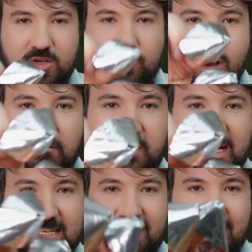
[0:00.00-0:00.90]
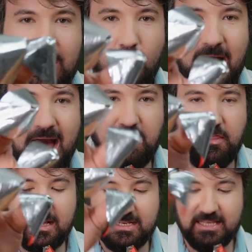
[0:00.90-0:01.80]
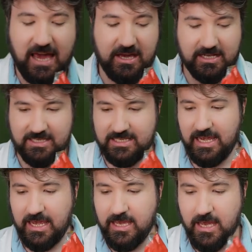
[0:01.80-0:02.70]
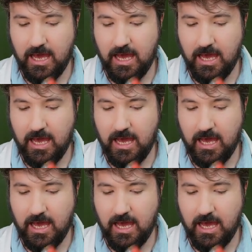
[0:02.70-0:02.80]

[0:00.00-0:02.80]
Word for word: So we've got our fingers in our little hat things there, you can see.